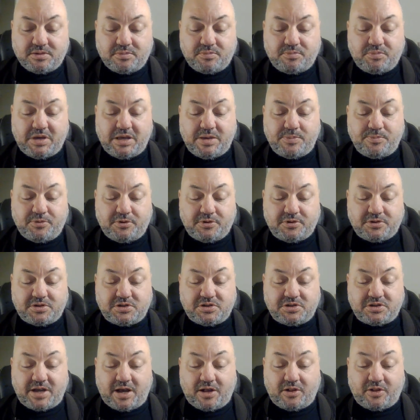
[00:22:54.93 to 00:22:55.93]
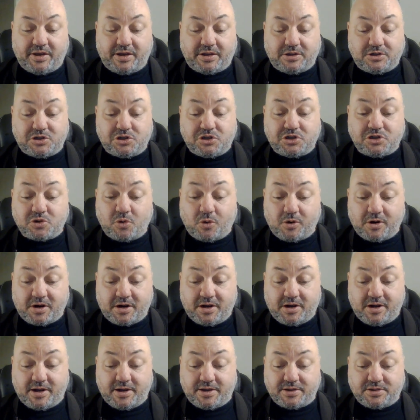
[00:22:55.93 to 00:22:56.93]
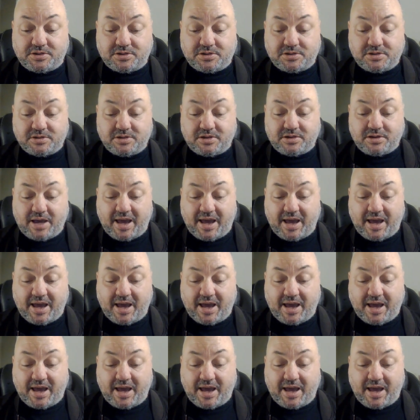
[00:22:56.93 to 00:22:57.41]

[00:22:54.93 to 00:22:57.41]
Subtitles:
people selling shortcuts,